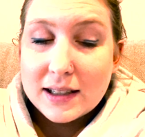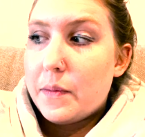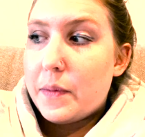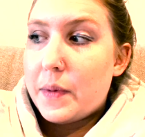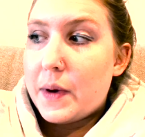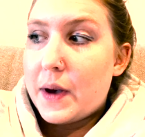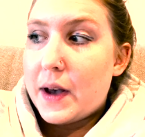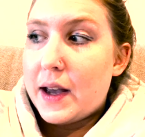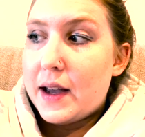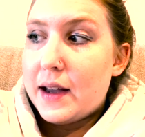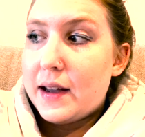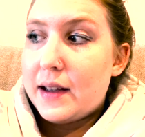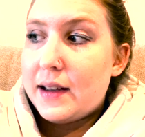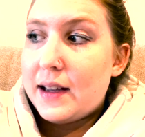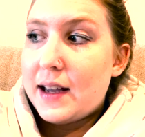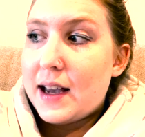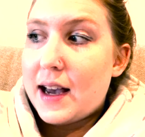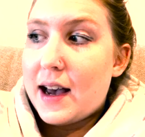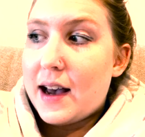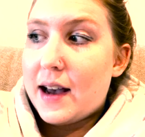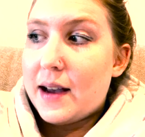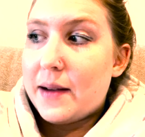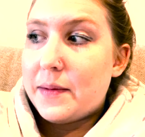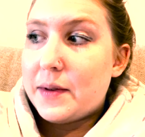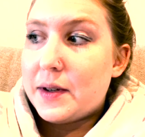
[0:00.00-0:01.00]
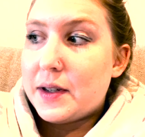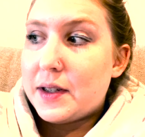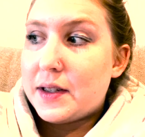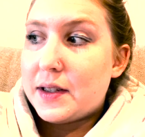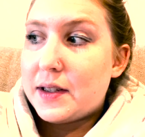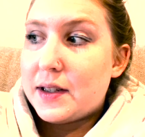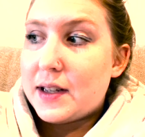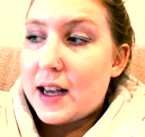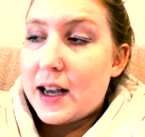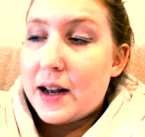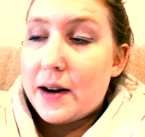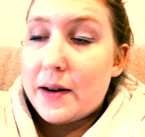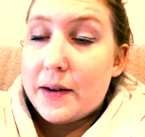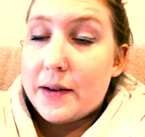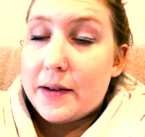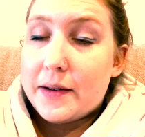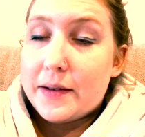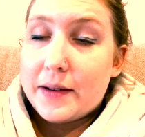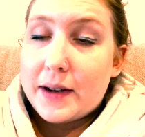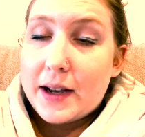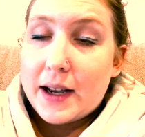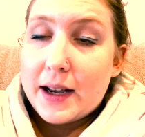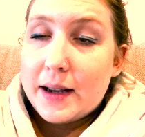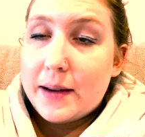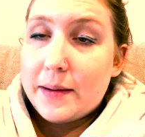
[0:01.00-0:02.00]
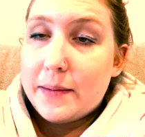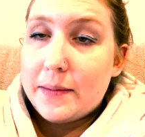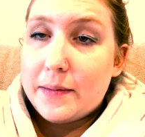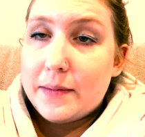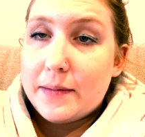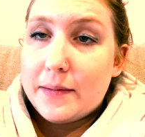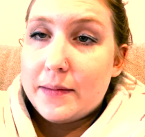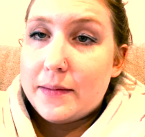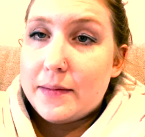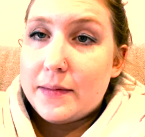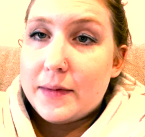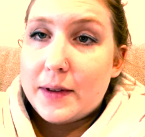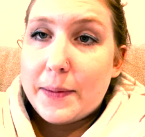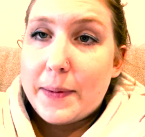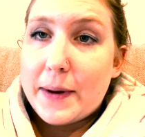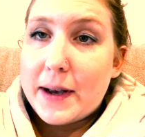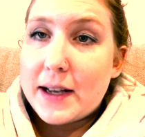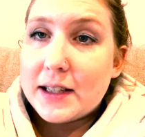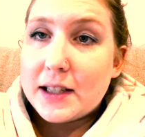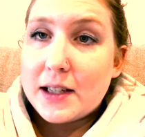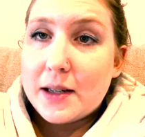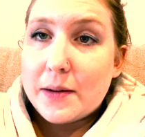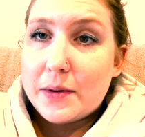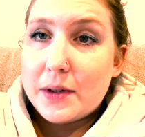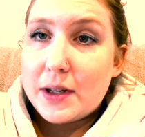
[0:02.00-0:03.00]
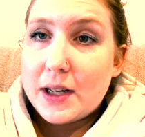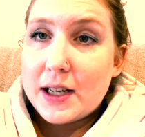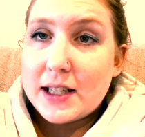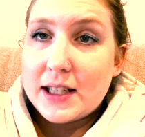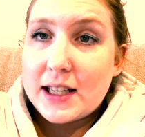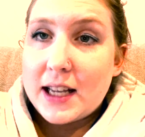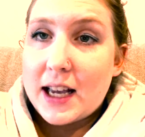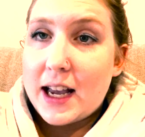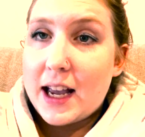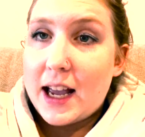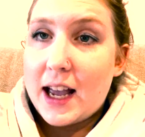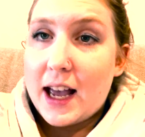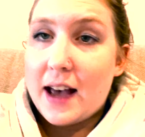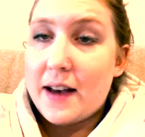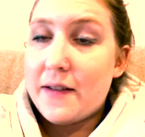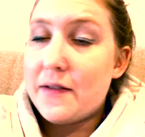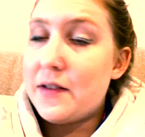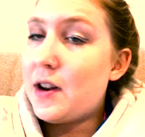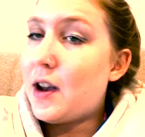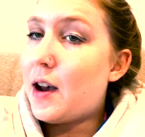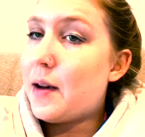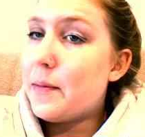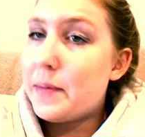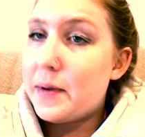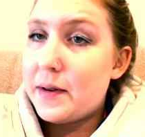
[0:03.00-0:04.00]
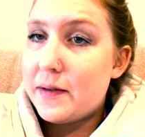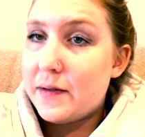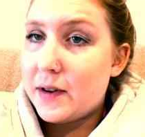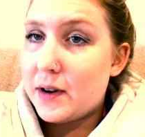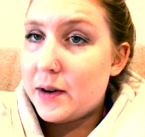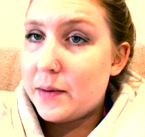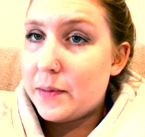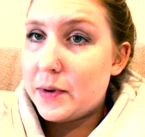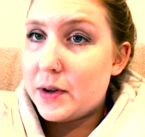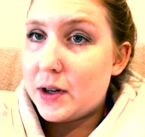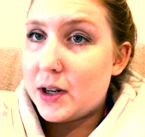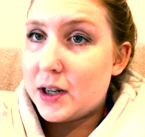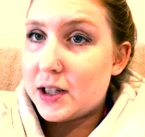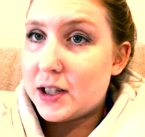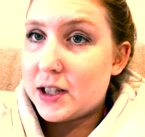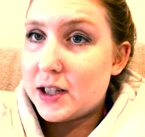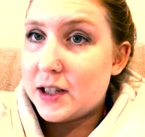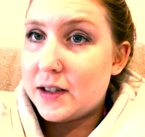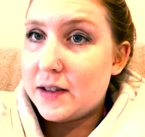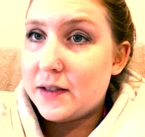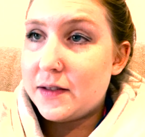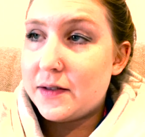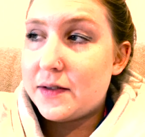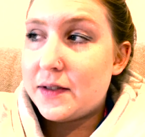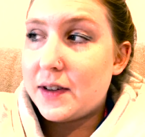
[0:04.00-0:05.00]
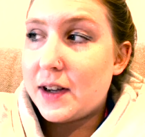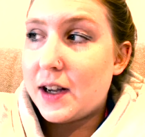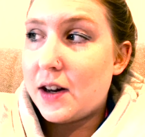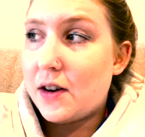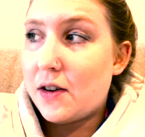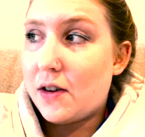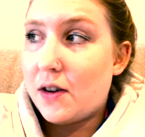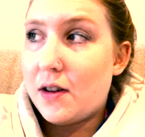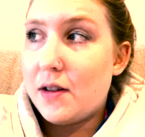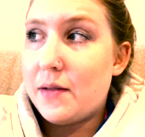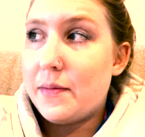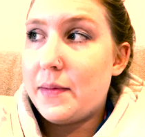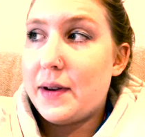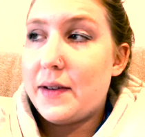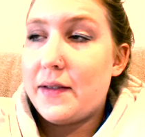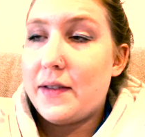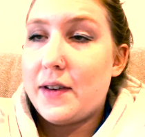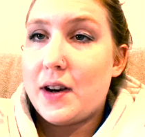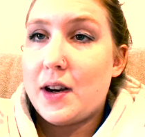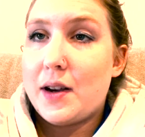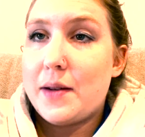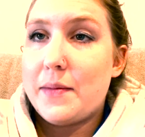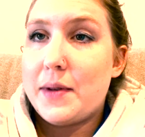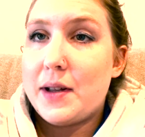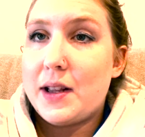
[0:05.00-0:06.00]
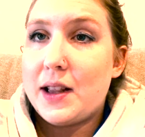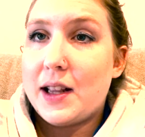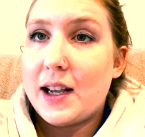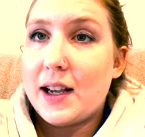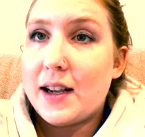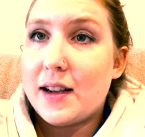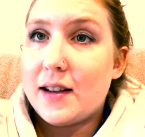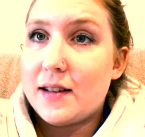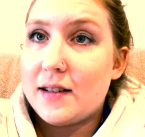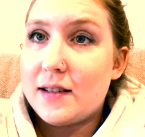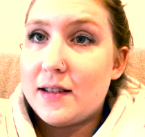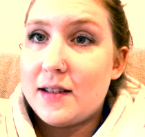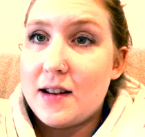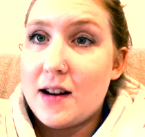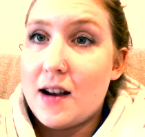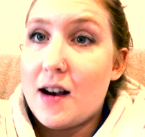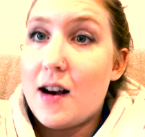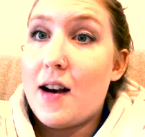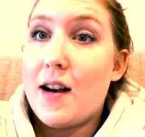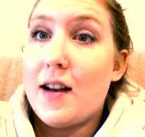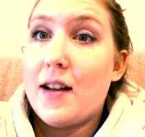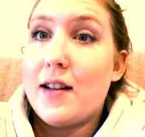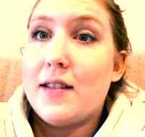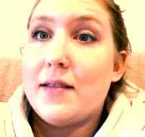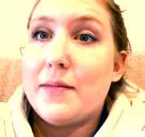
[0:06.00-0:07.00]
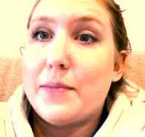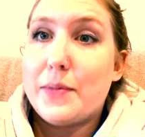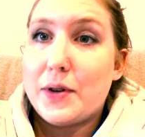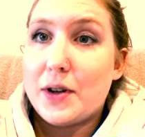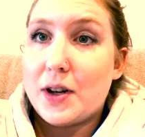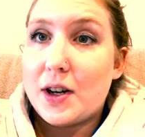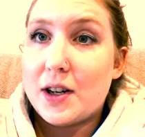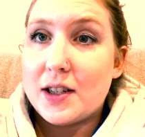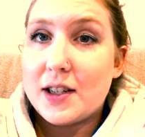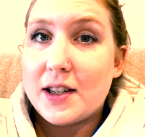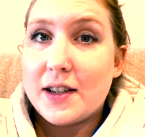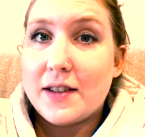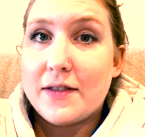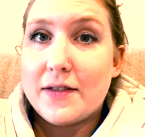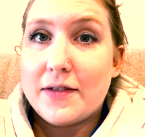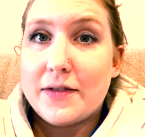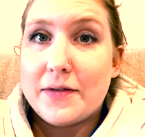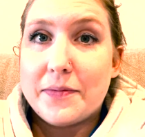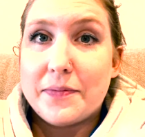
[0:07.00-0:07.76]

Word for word: But yeah, I'm just, I don't know. I'm the past couple days, I have not been very productive at all, and by very I mean like not productive.